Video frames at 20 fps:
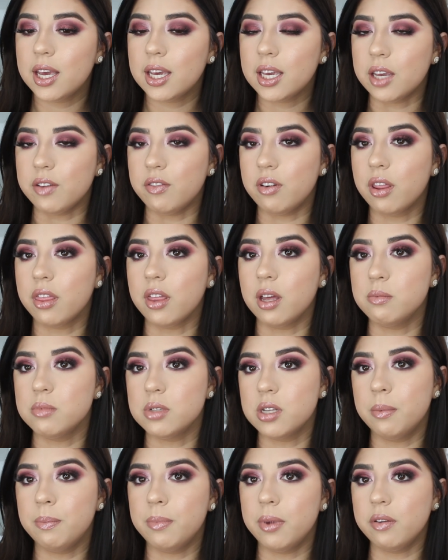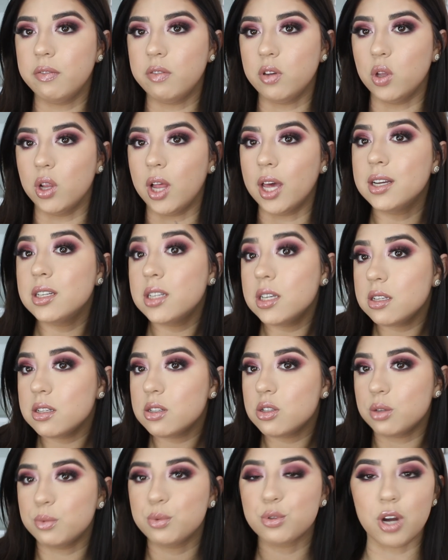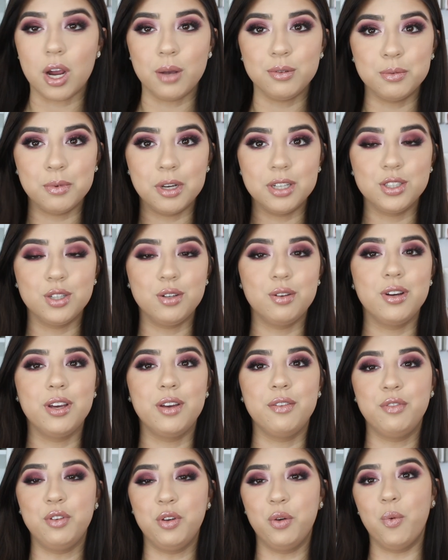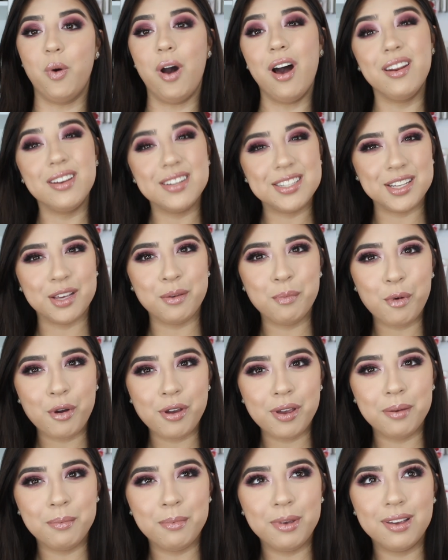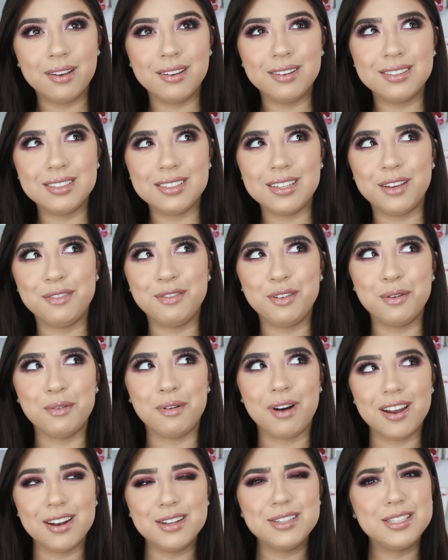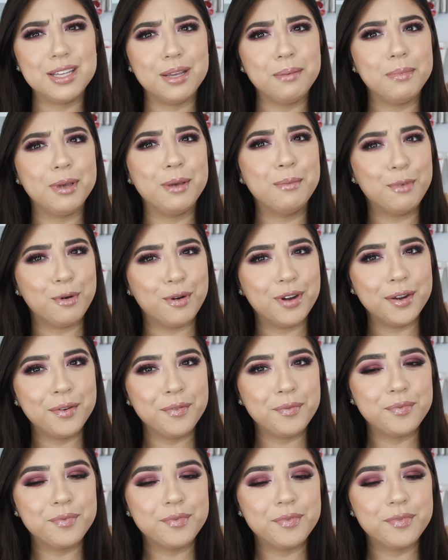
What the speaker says: Give it a thumbs up if you liked it. Subscribe to my channel if you want to see more. If you want to see me more.